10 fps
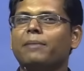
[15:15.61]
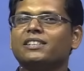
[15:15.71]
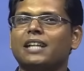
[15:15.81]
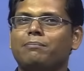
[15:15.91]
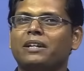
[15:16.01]

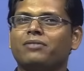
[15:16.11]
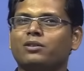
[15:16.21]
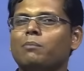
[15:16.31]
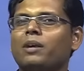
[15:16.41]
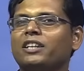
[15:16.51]
sampling from
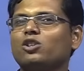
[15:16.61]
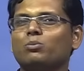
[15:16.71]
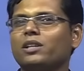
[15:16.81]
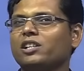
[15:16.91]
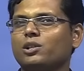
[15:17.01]
the
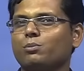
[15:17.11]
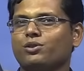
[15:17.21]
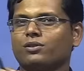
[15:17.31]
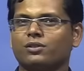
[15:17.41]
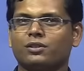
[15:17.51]
multinomial
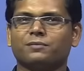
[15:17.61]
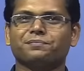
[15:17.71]
distributions.